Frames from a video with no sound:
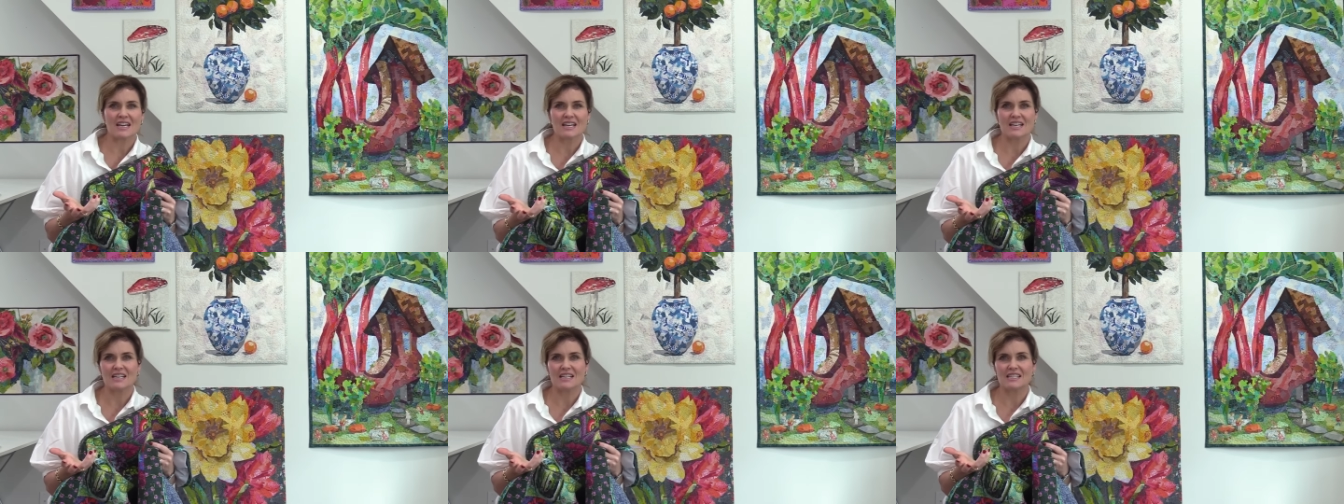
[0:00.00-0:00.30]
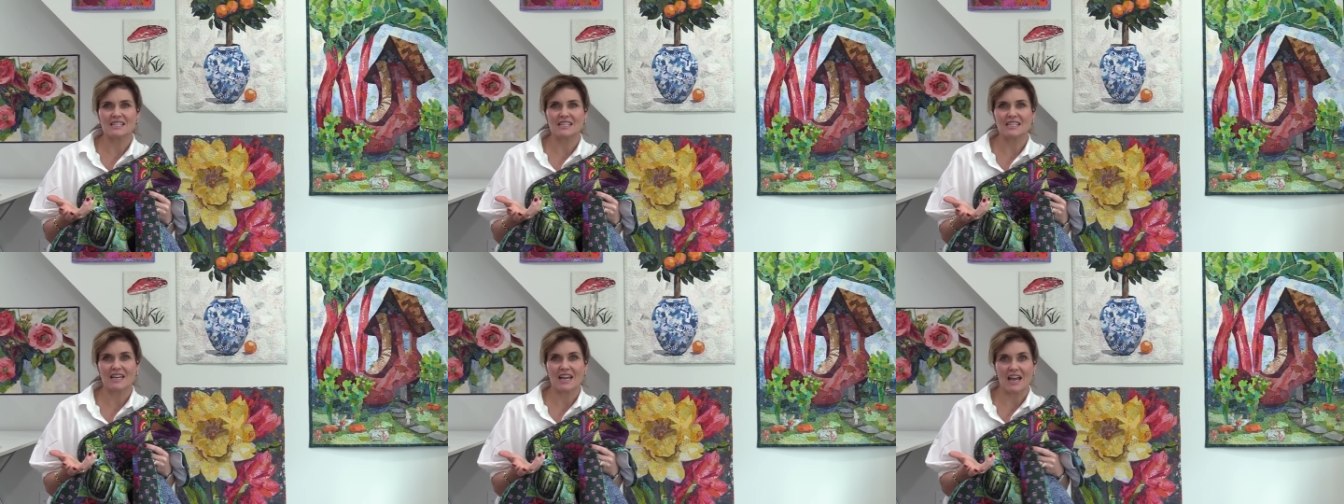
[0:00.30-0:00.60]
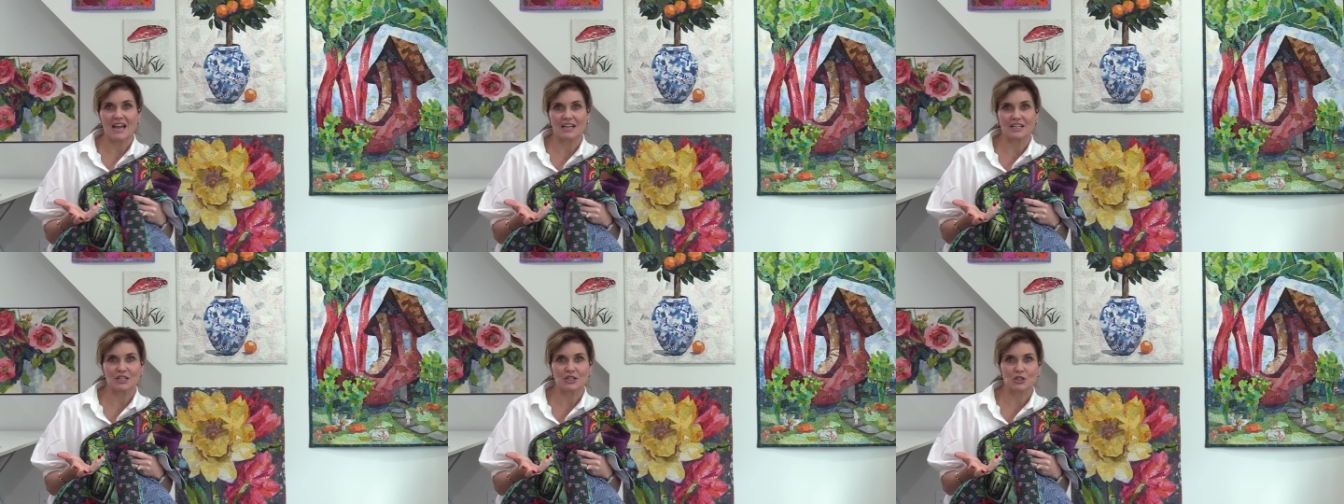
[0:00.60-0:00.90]
is the
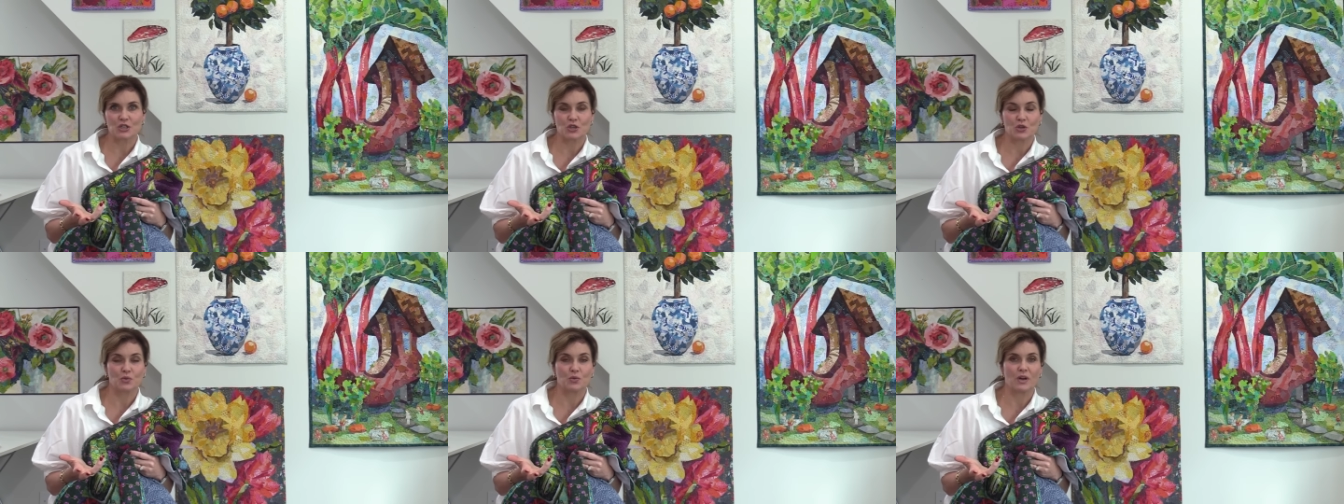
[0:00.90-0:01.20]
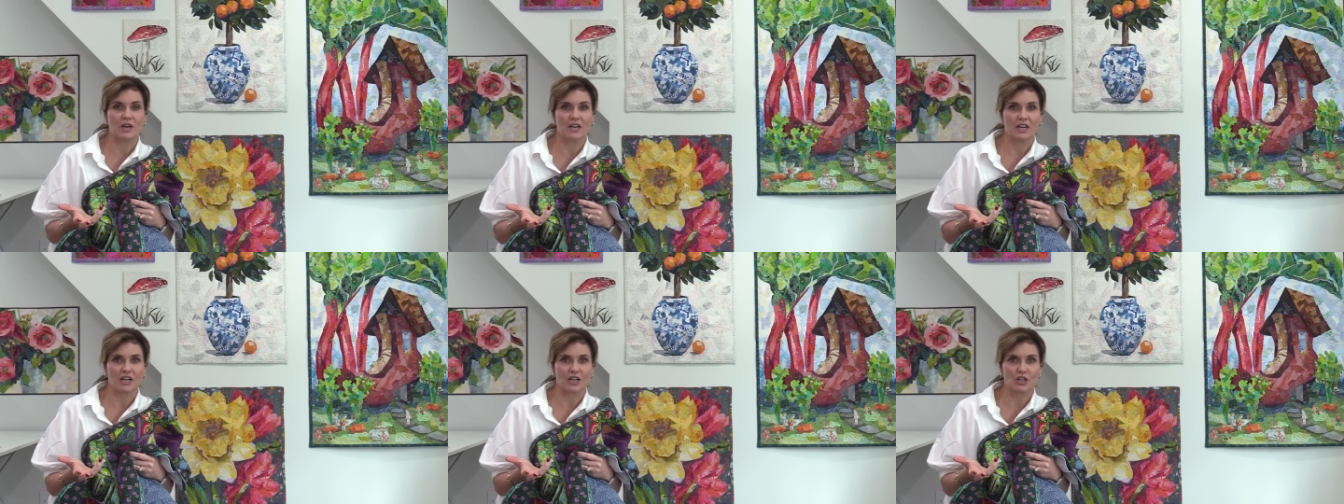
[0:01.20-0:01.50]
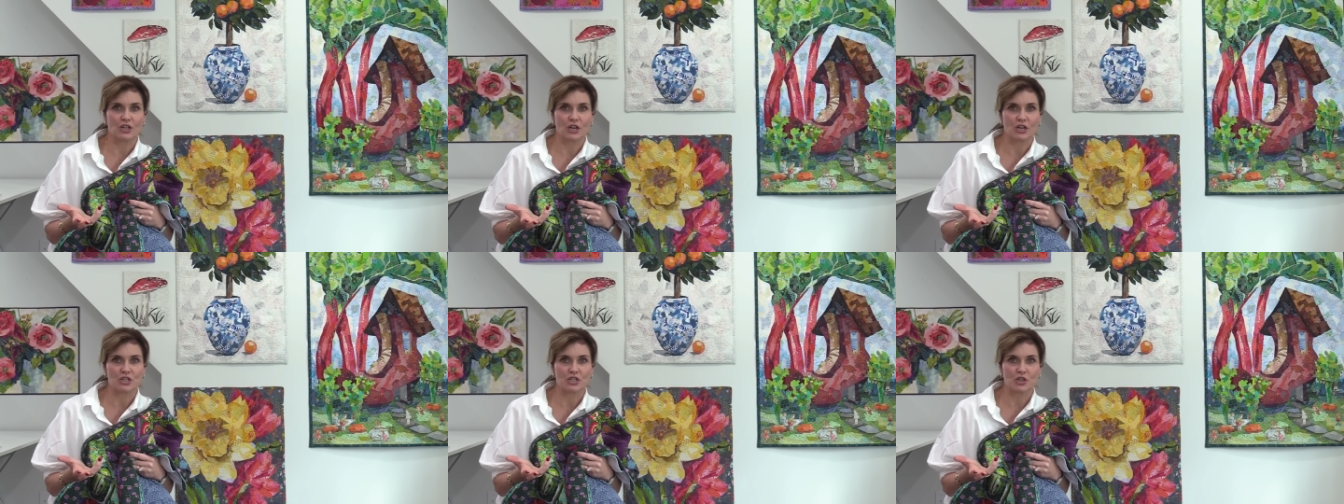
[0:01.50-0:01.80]
answer to what a
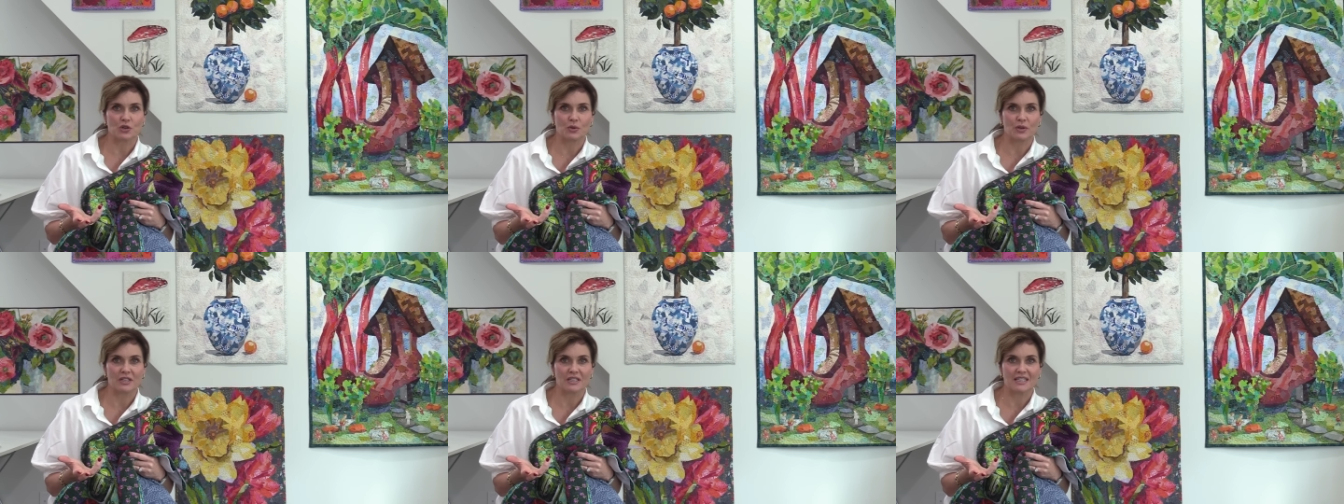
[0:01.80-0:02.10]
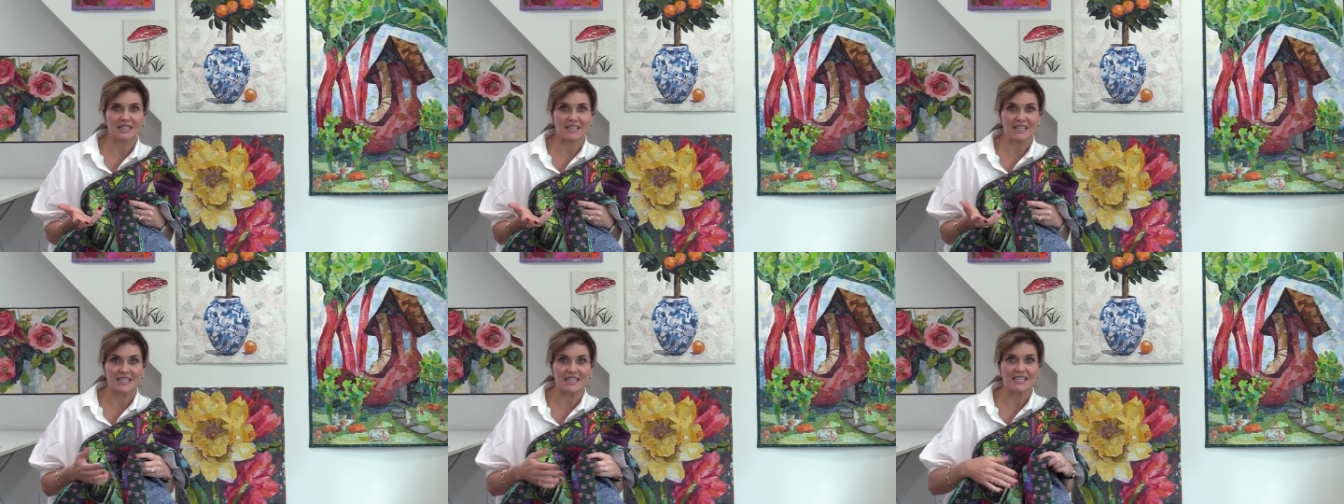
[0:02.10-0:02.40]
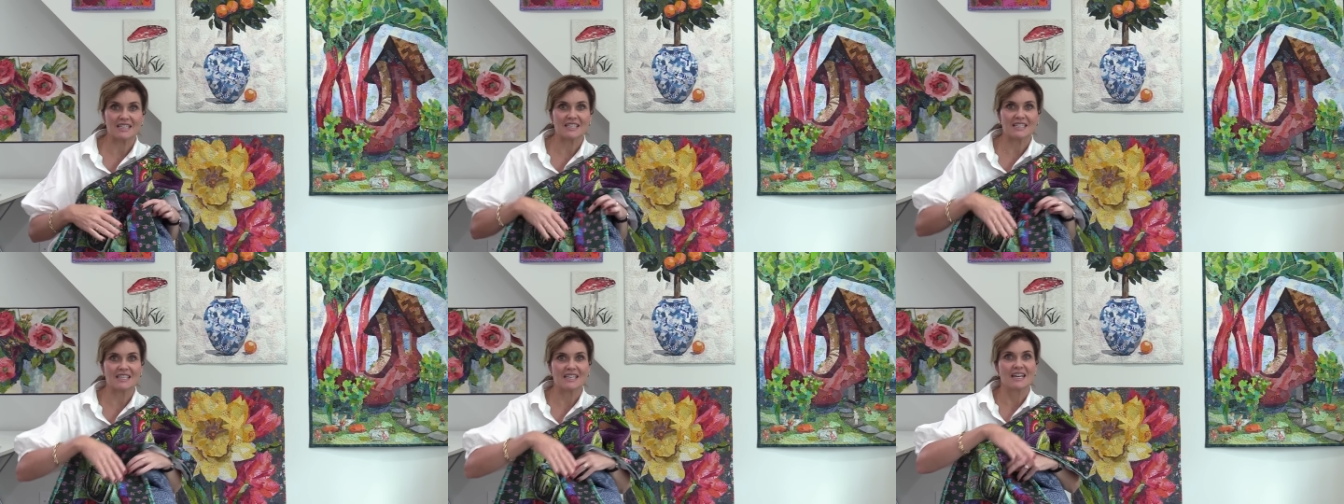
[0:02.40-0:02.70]
collage quilt
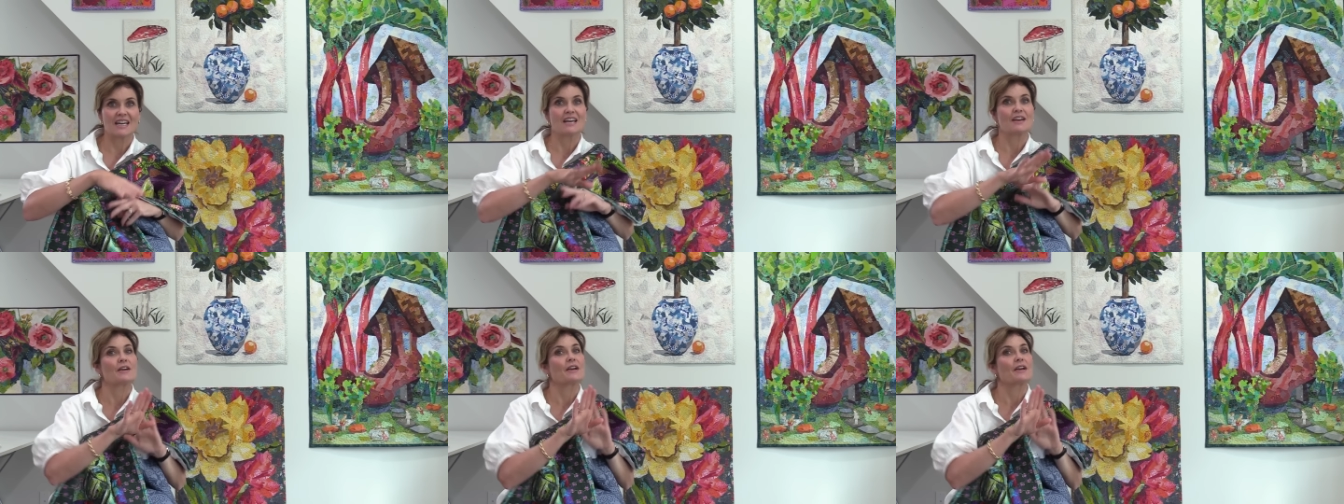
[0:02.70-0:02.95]
is.